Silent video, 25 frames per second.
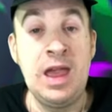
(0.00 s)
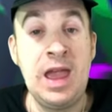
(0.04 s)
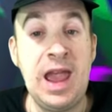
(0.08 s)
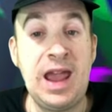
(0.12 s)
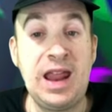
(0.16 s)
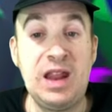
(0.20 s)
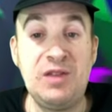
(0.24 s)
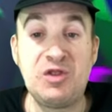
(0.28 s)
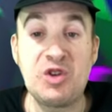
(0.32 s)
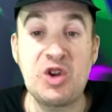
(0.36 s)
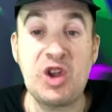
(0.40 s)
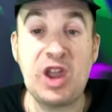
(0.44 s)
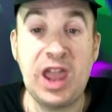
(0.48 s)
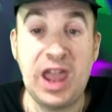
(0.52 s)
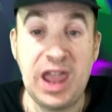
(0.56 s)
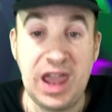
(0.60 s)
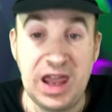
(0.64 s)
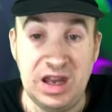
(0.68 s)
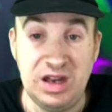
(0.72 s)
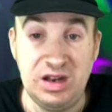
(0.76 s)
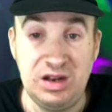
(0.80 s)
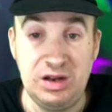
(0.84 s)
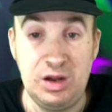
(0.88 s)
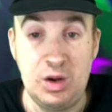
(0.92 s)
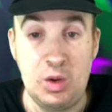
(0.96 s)
And if you're
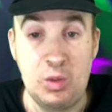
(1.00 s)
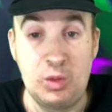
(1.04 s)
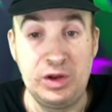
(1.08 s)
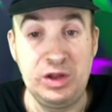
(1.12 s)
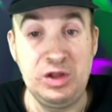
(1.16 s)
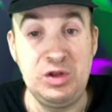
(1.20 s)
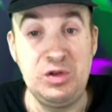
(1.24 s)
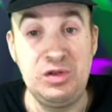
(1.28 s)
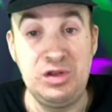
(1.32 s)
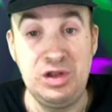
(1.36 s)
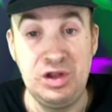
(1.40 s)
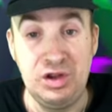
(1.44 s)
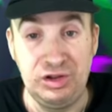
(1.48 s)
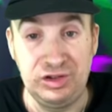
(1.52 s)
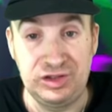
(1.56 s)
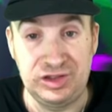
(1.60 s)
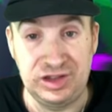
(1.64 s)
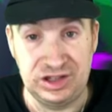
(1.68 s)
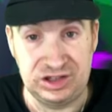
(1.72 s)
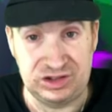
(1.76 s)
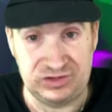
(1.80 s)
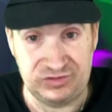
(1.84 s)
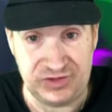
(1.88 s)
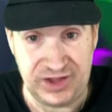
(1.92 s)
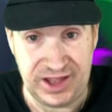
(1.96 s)
hidden when you use
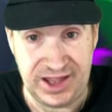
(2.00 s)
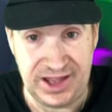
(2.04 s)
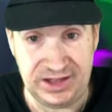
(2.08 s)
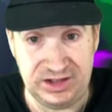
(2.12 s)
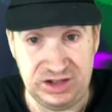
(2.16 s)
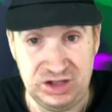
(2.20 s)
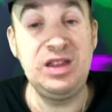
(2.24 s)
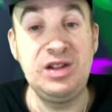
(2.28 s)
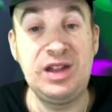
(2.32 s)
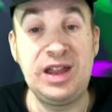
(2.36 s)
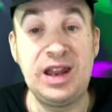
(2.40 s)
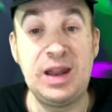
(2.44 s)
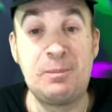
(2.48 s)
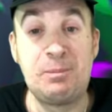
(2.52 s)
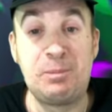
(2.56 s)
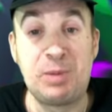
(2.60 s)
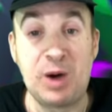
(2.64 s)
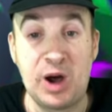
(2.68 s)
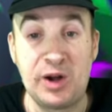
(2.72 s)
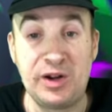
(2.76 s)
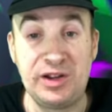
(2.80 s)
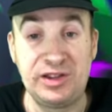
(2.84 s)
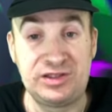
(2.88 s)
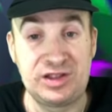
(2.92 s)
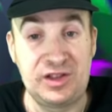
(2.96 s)
this feat, you get a
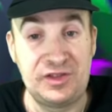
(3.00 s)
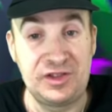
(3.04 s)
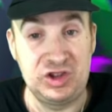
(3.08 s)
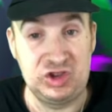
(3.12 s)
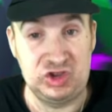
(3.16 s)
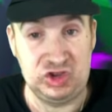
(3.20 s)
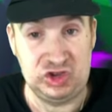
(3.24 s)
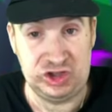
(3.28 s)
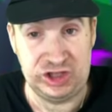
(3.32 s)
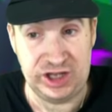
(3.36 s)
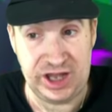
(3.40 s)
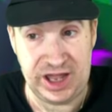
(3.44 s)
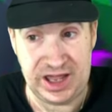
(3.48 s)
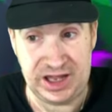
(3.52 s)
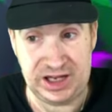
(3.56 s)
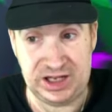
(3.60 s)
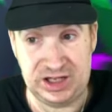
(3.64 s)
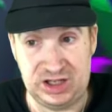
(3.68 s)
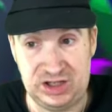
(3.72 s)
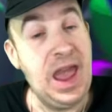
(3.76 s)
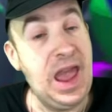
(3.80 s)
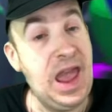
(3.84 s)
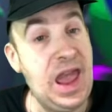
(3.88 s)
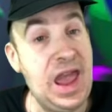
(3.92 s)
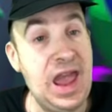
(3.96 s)
bonus on the check.
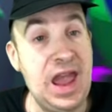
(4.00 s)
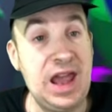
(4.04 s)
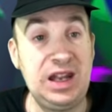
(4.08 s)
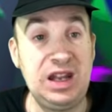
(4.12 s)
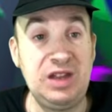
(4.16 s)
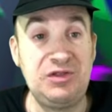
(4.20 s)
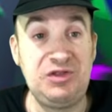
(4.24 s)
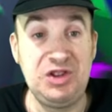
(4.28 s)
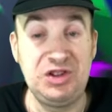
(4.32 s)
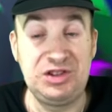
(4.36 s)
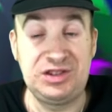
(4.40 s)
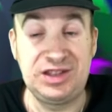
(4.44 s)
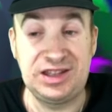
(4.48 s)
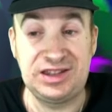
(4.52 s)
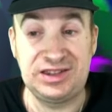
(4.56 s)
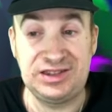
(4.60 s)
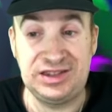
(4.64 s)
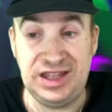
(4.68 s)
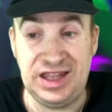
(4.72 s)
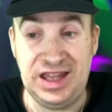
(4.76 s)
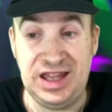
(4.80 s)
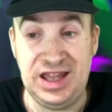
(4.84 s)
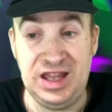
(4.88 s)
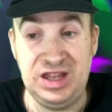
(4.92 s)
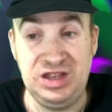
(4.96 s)
And if you
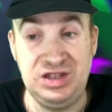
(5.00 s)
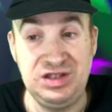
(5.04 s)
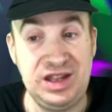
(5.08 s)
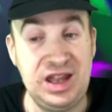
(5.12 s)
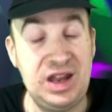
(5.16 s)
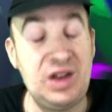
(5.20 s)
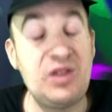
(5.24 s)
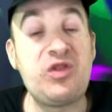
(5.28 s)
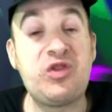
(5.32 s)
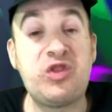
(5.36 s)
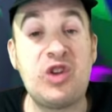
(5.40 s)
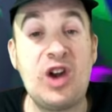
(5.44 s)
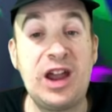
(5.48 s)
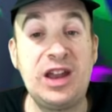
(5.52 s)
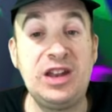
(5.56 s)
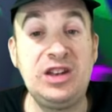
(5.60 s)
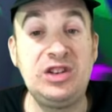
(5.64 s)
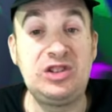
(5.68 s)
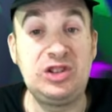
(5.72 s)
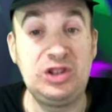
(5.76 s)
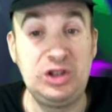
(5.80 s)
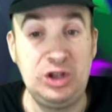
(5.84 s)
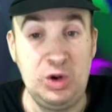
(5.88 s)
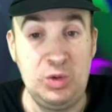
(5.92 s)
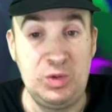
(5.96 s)
succeed, you get Frightened
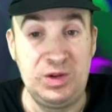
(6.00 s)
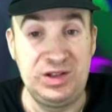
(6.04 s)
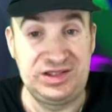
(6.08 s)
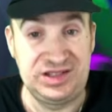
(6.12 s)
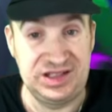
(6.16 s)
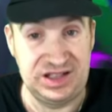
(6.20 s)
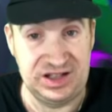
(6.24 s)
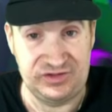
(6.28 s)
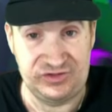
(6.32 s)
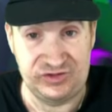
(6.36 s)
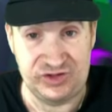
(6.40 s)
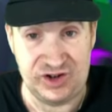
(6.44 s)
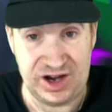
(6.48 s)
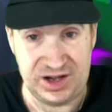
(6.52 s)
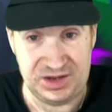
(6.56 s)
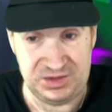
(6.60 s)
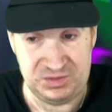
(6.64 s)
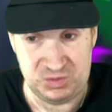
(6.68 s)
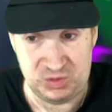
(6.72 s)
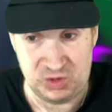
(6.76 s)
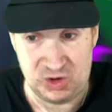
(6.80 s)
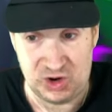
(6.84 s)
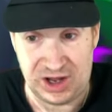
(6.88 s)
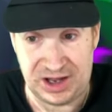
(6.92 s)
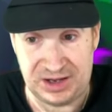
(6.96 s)
2 instead of Frightened
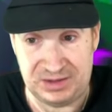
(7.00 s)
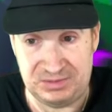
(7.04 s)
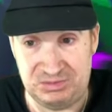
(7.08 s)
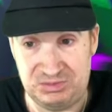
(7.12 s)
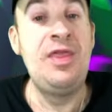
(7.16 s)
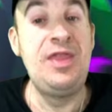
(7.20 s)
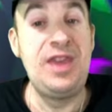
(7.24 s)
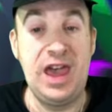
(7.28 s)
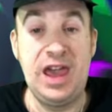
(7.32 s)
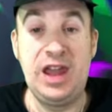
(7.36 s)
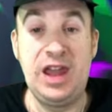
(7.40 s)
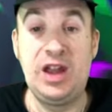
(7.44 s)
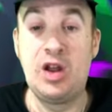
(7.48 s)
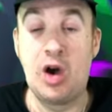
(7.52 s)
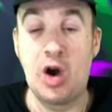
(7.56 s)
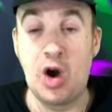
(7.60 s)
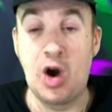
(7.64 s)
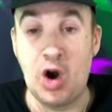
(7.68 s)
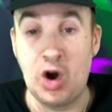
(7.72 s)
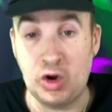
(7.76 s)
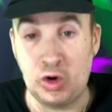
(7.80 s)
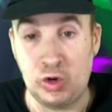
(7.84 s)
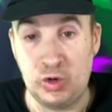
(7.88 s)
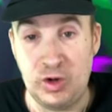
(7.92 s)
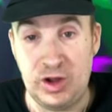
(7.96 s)
1. Then,
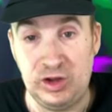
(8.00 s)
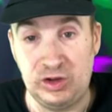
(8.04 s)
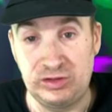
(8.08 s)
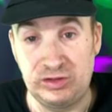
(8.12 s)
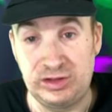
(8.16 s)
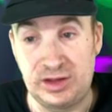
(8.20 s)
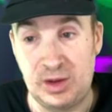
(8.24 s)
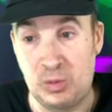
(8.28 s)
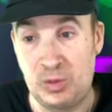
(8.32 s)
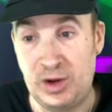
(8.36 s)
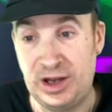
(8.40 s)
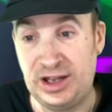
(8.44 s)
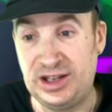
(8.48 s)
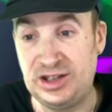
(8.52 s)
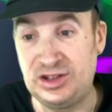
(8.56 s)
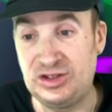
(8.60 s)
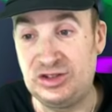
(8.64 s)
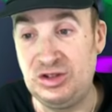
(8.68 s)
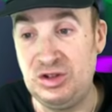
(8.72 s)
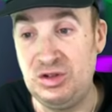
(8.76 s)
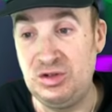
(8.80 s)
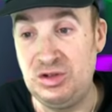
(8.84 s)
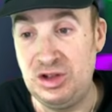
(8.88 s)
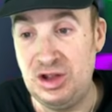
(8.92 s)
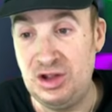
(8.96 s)
all creatures that witness
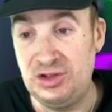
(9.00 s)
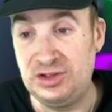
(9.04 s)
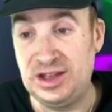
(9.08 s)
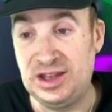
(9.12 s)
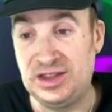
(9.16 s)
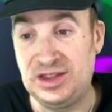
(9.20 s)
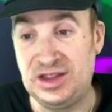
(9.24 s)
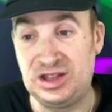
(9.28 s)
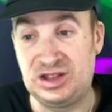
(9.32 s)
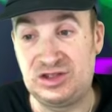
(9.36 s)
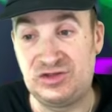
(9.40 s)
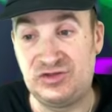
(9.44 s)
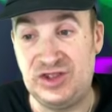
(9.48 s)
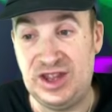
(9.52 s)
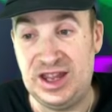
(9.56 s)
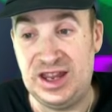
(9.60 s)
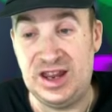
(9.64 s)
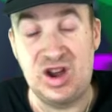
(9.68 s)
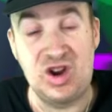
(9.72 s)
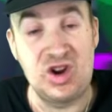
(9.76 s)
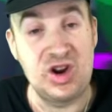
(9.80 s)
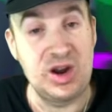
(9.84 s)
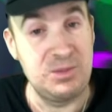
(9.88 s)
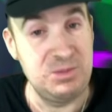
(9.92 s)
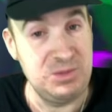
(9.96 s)
you using this feat
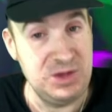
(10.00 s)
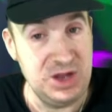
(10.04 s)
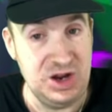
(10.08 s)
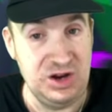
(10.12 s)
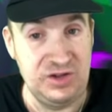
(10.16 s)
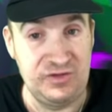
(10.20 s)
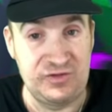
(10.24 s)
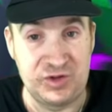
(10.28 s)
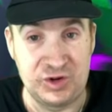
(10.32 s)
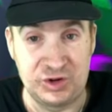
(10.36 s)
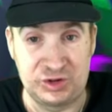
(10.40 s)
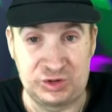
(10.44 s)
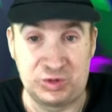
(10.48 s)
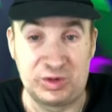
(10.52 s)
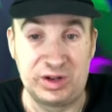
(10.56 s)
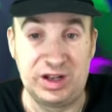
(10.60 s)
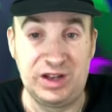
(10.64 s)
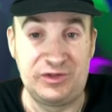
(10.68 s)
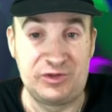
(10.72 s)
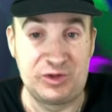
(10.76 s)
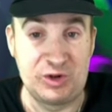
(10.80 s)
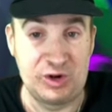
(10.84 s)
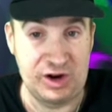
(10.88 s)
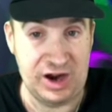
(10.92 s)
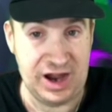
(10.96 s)
are immune for
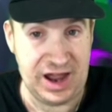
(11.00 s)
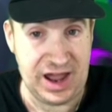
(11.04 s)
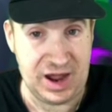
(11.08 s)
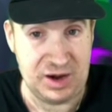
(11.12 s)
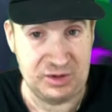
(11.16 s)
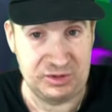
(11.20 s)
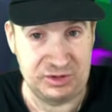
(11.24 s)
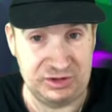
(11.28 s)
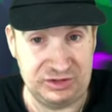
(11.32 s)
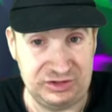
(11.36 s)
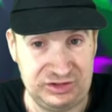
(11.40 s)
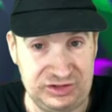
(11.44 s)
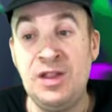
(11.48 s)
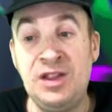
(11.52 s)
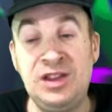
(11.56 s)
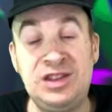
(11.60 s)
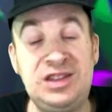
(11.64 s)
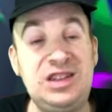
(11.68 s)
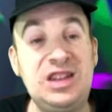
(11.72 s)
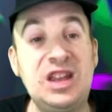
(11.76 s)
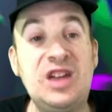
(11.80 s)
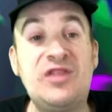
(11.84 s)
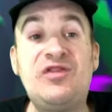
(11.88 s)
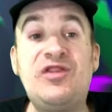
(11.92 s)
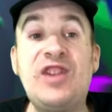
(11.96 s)
24 hours. This
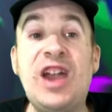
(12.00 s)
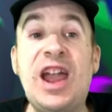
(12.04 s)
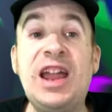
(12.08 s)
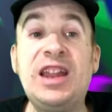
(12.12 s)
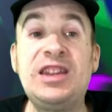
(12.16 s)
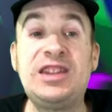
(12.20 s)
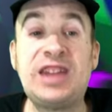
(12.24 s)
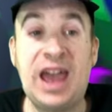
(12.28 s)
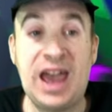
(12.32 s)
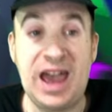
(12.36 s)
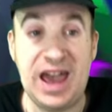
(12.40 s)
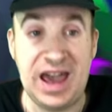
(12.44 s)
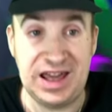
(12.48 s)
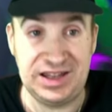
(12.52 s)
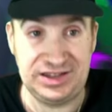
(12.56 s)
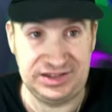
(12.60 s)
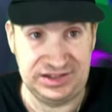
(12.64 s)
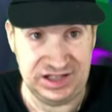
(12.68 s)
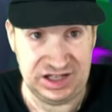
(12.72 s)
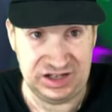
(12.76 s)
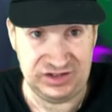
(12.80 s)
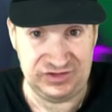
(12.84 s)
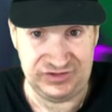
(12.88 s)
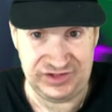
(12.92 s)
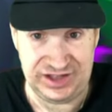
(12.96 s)
is a
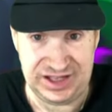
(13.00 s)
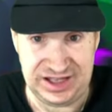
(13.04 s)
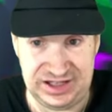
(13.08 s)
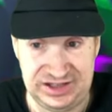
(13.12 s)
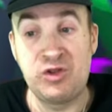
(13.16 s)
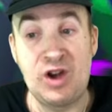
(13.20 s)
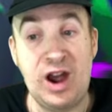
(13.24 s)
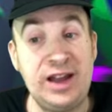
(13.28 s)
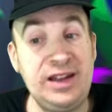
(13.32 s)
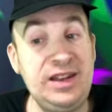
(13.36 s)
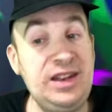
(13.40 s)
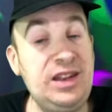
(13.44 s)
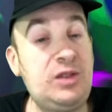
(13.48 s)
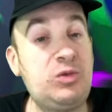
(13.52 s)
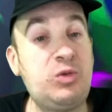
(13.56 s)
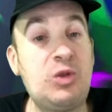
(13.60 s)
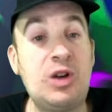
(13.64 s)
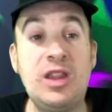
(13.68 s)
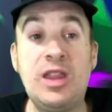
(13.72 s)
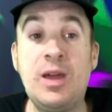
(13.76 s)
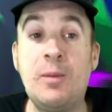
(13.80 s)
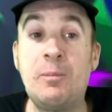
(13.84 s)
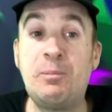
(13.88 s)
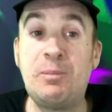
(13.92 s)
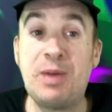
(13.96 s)
fantastic feat. Frightened is one
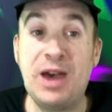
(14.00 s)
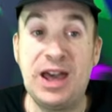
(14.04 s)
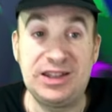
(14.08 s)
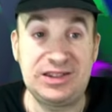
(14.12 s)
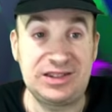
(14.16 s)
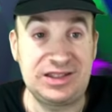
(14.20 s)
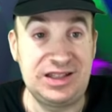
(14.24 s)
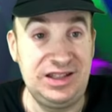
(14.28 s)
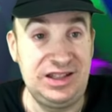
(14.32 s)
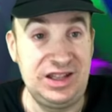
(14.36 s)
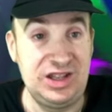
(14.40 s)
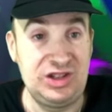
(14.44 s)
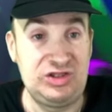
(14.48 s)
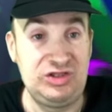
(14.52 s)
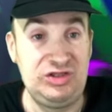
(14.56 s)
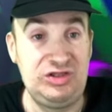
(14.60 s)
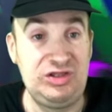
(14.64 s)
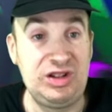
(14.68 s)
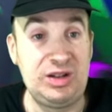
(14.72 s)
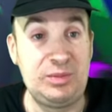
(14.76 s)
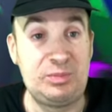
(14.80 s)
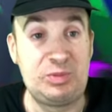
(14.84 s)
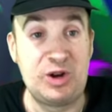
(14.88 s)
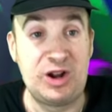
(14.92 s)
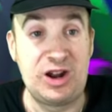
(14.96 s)
of the best conditions you
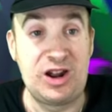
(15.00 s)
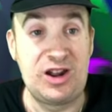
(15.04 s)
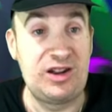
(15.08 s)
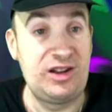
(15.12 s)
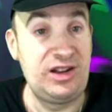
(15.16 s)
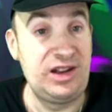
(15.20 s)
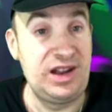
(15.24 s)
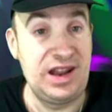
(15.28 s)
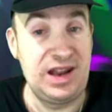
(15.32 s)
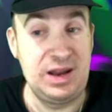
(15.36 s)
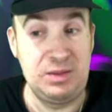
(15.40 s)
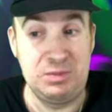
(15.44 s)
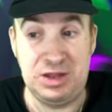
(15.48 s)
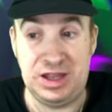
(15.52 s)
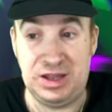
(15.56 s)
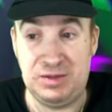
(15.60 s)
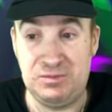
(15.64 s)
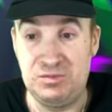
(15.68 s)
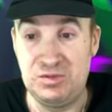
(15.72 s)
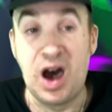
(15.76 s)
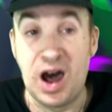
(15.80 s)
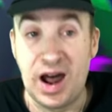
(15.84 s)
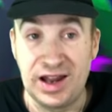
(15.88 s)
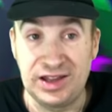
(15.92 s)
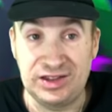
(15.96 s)
can put on an enemy.
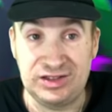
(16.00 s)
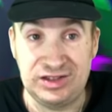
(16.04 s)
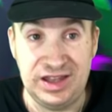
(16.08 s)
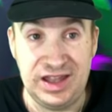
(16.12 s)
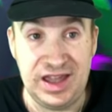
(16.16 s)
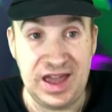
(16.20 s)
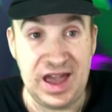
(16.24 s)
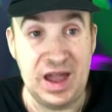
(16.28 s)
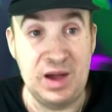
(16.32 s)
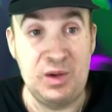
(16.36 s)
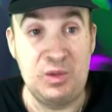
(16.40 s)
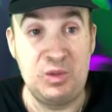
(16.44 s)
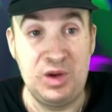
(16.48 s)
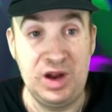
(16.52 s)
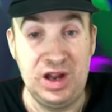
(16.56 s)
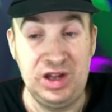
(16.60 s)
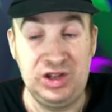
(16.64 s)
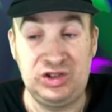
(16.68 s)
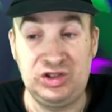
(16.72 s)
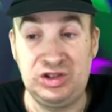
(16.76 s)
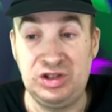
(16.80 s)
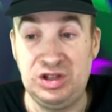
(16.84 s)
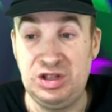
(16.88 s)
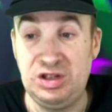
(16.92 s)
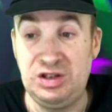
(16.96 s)
Honestly, I
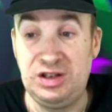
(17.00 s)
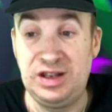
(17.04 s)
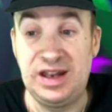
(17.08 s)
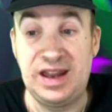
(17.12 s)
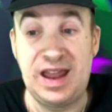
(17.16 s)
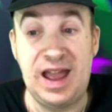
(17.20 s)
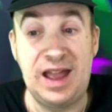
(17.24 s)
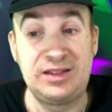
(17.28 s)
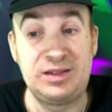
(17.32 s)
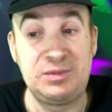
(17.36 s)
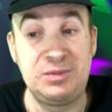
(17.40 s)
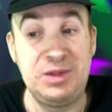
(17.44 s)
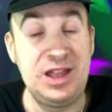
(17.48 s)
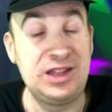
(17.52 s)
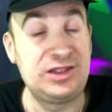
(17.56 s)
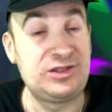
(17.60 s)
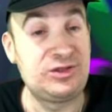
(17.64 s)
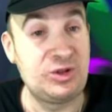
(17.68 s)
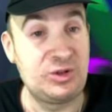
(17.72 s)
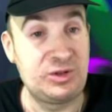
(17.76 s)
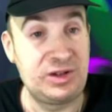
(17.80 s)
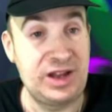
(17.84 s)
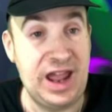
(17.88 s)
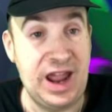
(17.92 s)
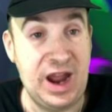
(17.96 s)
wish you didn't have to be a
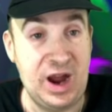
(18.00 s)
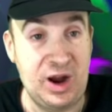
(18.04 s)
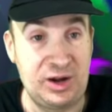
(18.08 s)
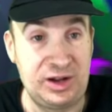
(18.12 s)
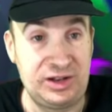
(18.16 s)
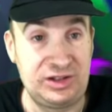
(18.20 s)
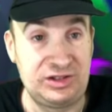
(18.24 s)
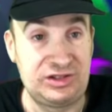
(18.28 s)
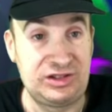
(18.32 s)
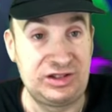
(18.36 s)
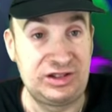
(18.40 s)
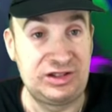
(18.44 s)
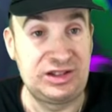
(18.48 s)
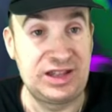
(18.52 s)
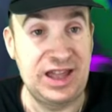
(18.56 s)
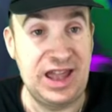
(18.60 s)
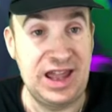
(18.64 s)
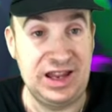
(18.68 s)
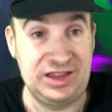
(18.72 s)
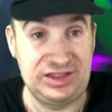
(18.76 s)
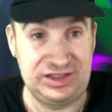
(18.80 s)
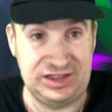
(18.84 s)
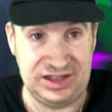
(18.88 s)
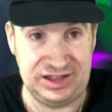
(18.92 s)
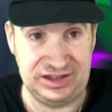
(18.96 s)
certain heritage to
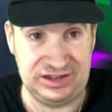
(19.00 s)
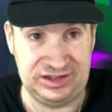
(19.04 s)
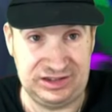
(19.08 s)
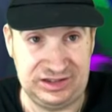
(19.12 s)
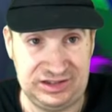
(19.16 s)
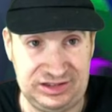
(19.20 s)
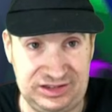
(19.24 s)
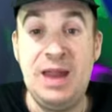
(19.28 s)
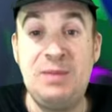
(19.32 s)
take this.